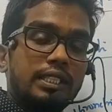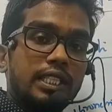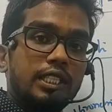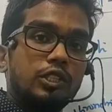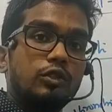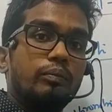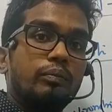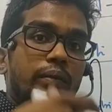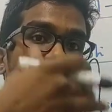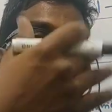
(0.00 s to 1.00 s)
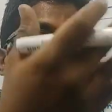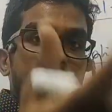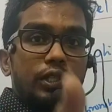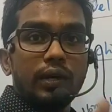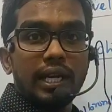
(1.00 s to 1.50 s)
stages to make it
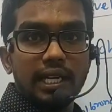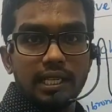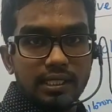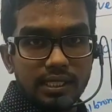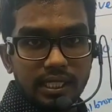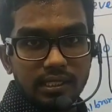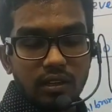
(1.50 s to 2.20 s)
into an adult stage.